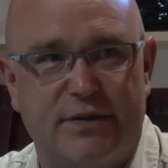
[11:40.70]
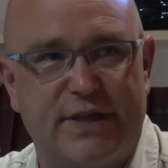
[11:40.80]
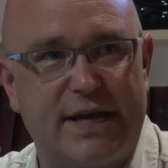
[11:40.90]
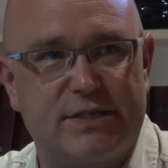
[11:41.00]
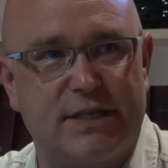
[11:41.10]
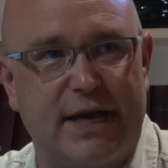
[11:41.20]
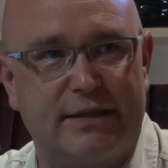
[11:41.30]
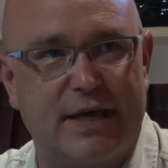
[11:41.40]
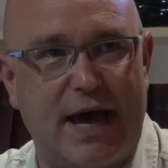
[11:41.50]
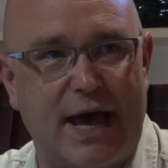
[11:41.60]
things
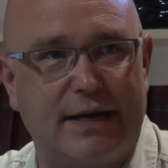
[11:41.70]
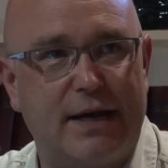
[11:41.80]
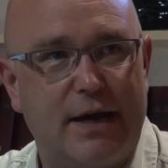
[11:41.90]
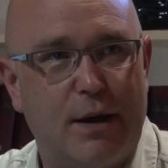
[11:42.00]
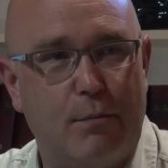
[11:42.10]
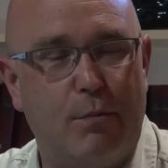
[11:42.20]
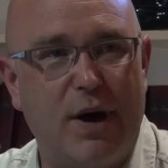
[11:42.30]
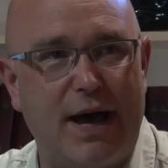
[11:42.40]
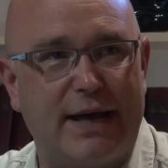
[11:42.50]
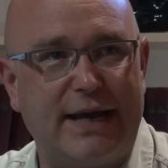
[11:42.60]
like that.
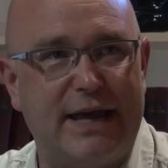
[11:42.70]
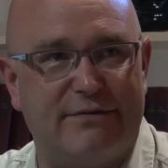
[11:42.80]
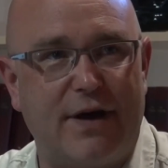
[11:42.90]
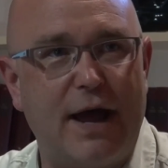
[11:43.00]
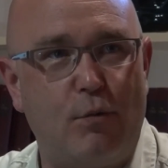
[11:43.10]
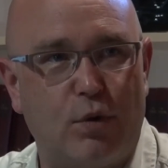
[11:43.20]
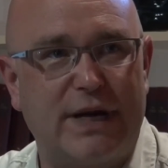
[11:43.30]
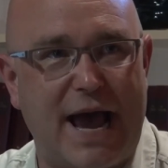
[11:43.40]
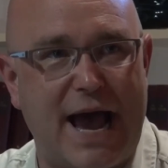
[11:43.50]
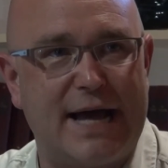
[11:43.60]
But if I were
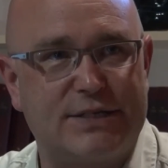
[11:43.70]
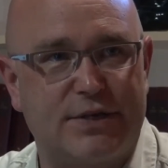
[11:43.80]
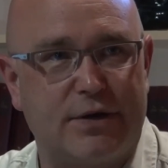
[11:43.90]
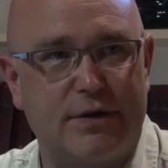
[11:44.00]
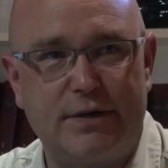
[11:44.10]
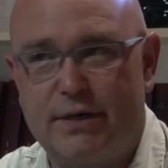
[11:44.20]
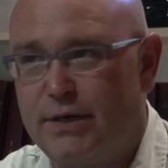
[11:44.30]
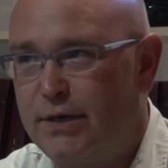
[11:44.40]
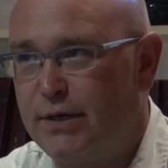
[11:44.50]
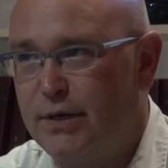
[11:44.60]
to ask her,
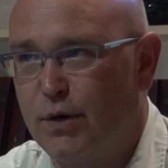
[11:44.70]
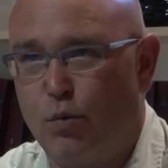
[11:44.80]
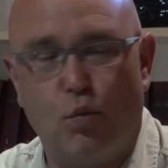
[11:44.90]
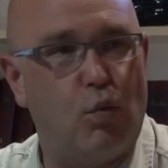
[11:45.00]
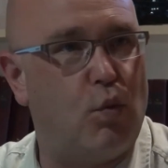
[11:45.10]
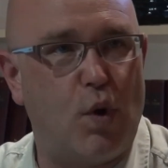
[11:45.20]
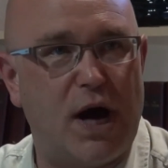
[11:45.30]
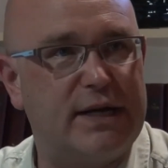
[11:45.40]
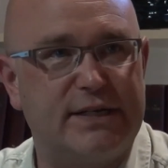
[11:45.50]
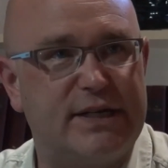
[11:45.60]

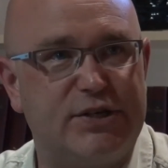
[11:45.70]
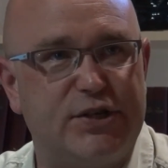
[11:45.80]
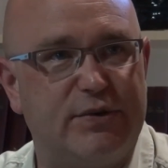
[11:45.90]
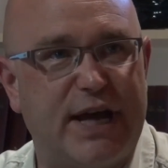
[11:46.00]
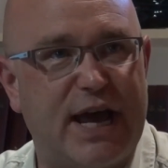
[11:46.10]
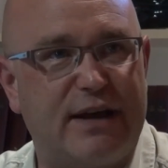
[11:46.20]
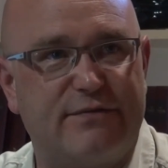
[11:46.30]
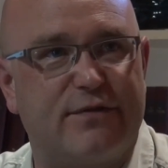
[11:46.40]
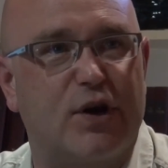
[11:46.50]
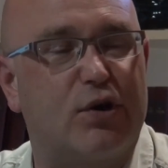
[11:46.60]
what did you
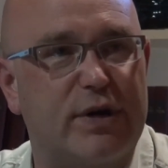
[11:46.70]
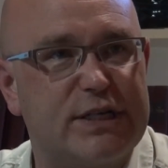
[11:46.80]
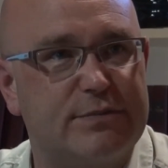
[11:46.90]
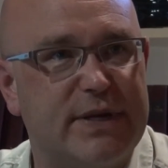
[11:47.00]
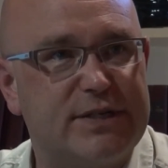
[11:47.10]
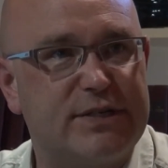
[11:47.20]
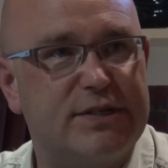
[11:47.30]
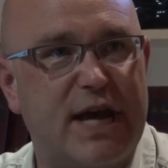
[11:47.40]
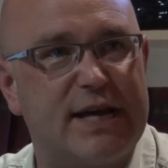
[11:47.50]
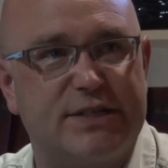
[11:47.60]
get for
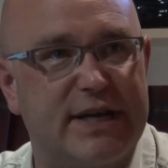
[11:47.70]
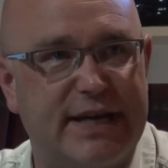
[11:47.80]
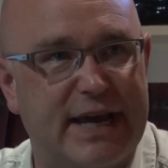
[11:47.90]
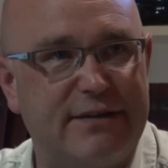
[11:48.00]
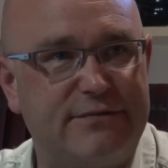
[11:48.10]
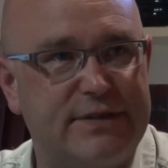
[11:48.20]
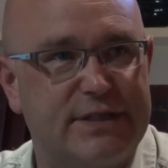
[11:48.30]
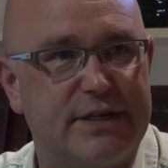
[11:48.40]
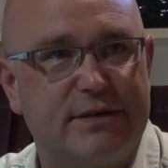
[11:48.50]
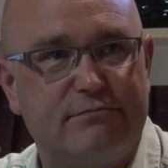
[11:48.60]
Christmas as a
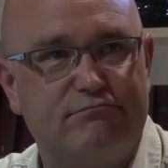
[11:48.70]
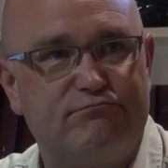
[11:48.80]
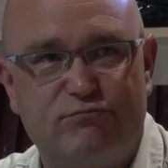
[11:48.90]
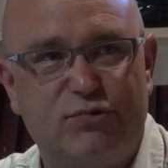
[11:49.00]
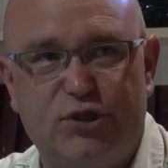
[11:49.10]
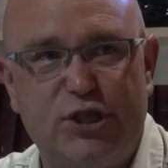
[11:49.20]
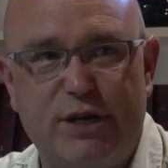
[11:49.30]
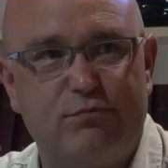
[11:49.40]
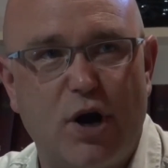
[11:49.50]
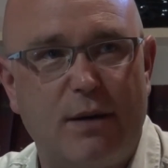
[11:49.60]
gift?
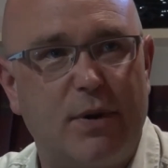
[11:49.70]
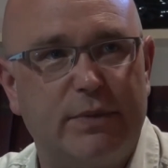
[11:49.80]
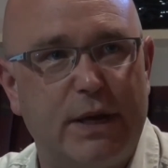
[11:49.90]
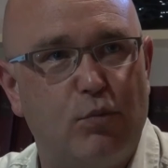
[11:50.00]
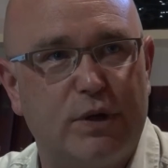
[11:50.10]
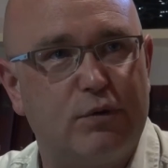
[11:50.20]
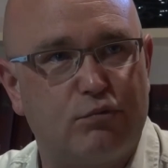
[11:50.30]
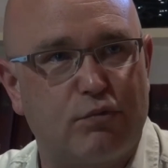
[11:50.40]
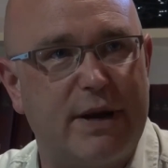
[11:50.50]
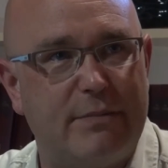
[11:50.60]
She probably
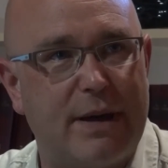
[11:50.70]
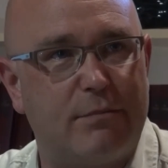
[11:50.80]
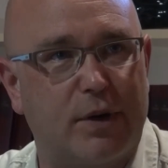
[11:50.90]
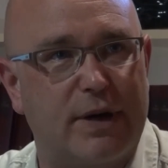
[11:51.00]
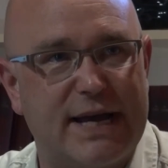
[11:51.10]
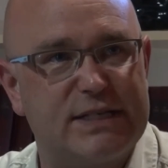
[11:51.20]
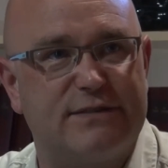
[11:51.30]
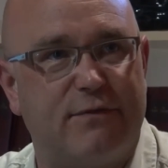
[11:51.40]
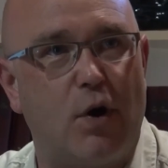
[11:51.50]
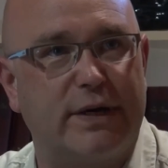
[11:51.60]
wouldn't remember as
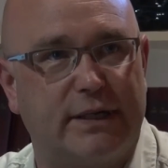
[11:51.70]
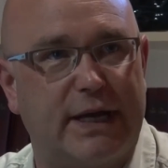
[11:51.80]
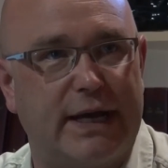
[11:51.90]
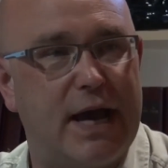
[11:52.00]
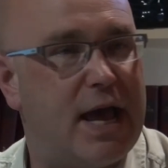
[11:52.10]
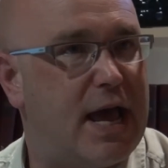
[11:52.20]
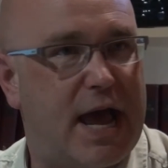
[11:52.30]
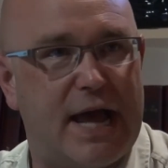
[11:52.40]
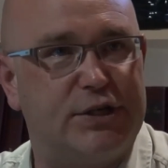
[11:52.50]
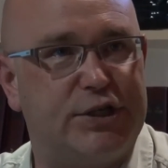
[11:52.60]
fondly
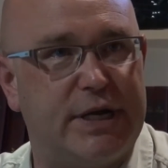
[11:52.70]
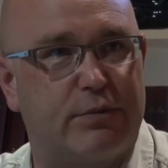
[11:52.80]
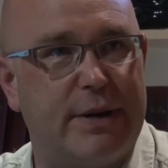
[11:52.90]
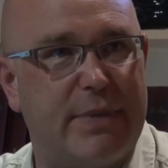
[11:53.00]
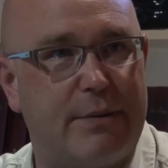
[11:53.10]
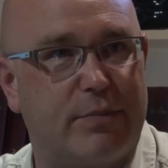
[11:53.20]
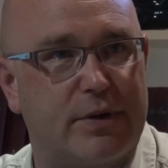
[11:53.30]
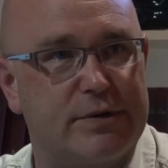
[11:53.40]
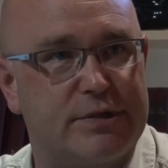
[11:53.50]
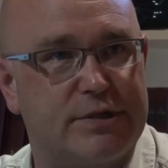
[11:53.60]
as she
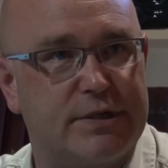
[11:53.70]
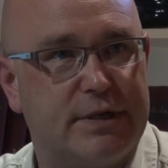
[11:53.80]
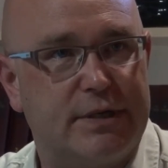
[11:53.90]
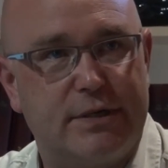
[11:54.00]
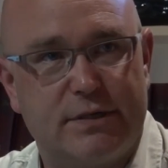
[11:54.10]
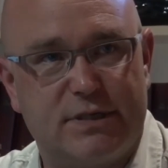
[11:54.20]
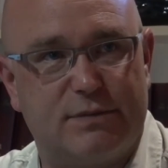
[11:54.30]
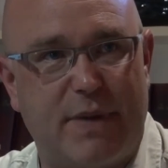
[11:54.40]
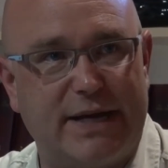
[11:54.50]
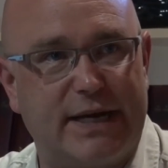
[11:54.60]
remembers
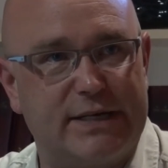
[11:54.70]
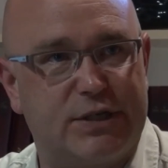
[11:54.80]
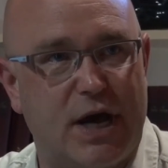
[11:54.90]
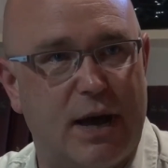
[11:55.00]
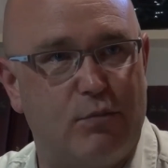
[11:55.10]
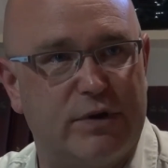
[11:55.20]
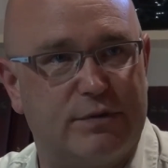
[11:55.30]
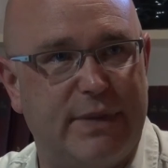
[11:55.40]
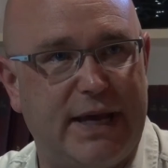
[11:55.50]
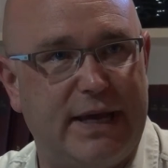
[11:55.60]
spending time
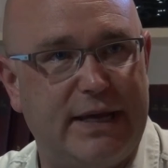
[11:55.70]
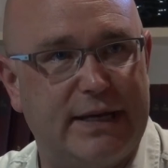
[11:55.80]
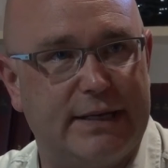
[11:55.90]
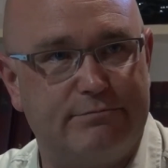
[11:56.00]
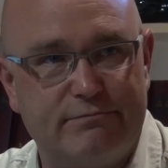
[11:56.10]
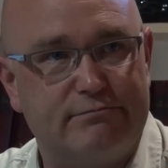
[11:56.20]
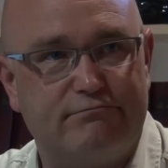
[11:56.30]
with me and